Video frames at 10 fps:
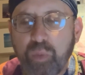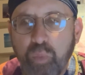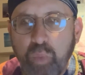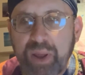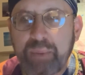
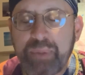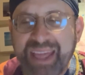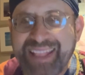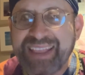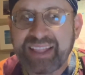one
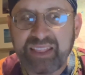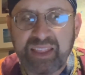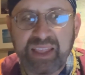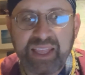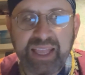opinion
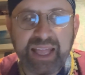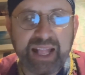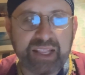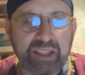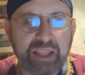
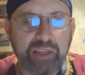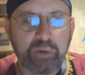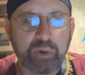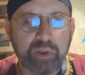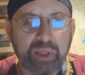and another,